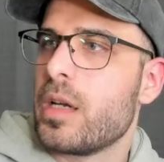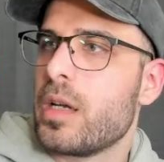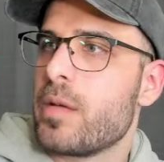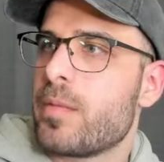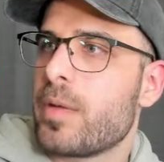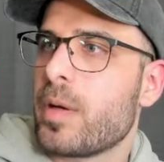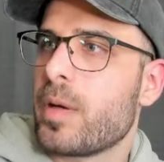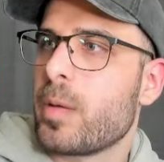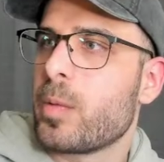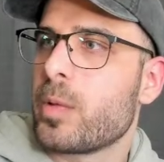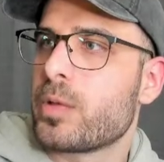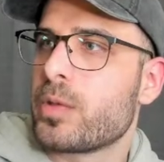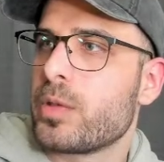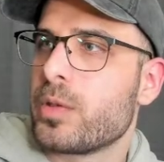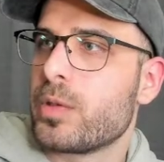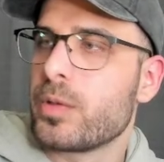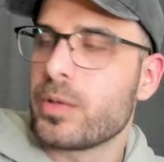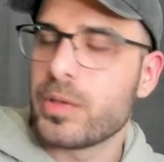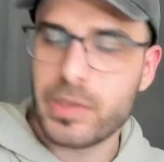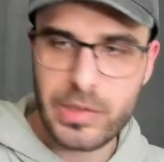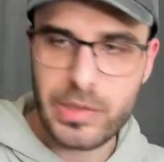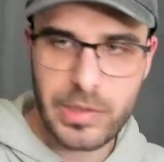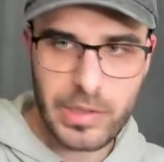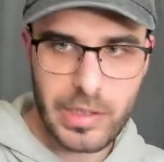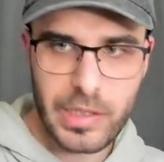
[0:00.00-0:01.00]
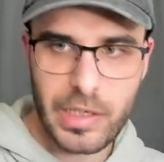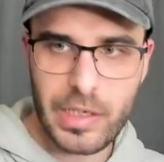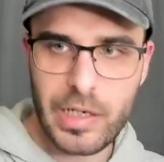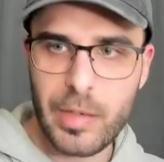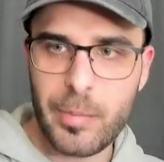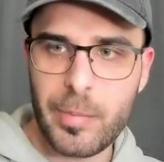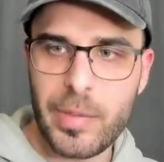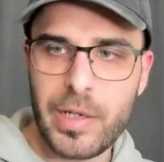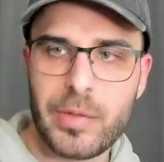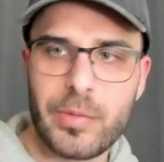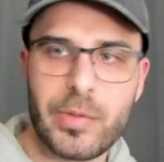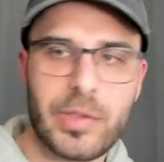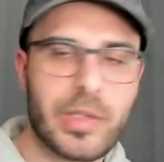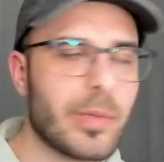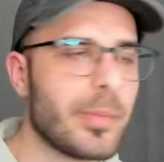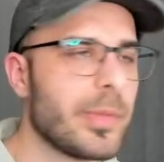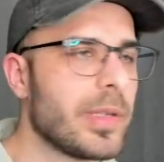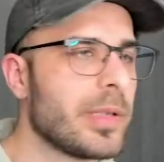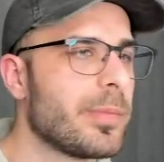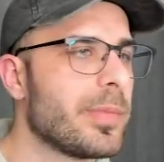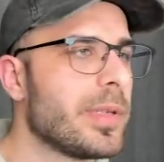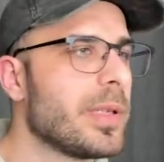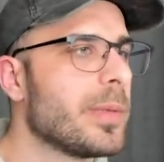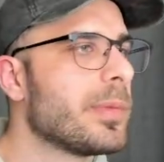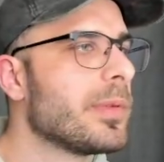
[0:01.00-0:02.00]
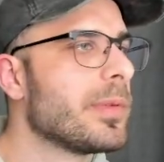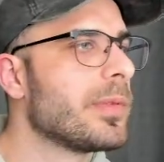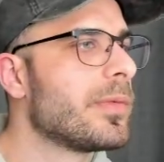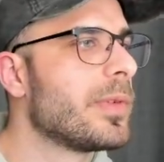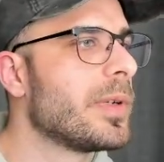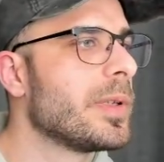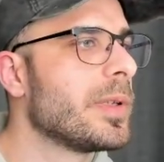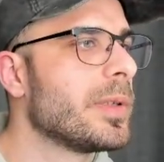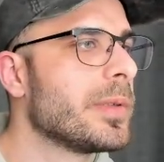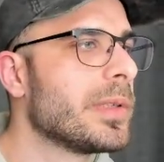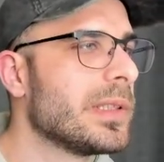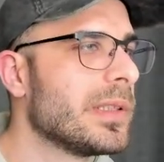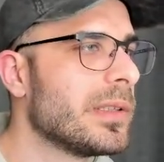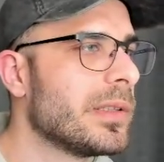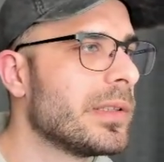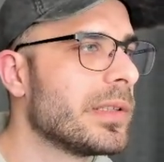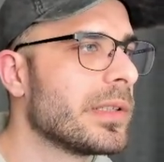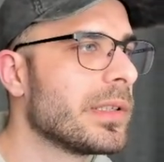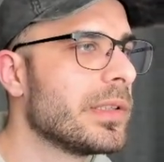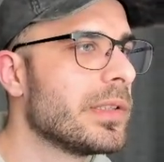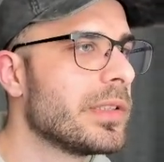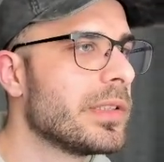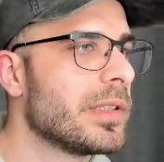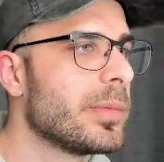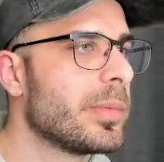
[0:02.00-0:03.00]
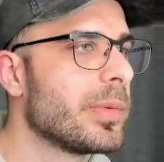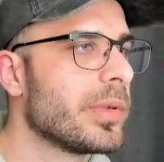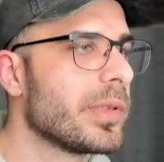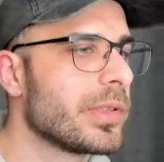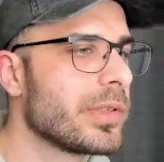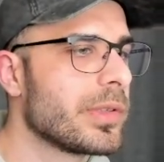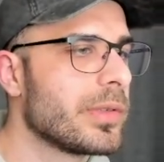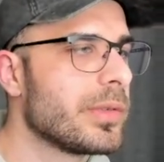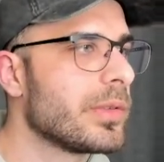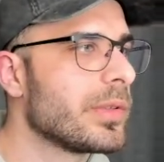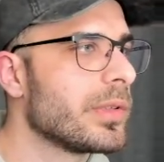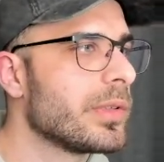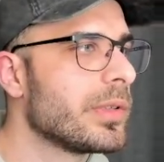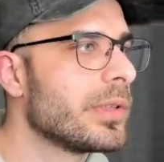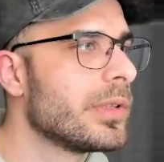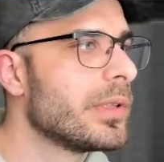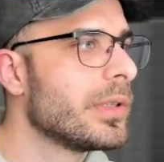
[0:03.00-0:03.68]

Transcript: I were to do this again, I might recommend people follow along in ZBrush Core.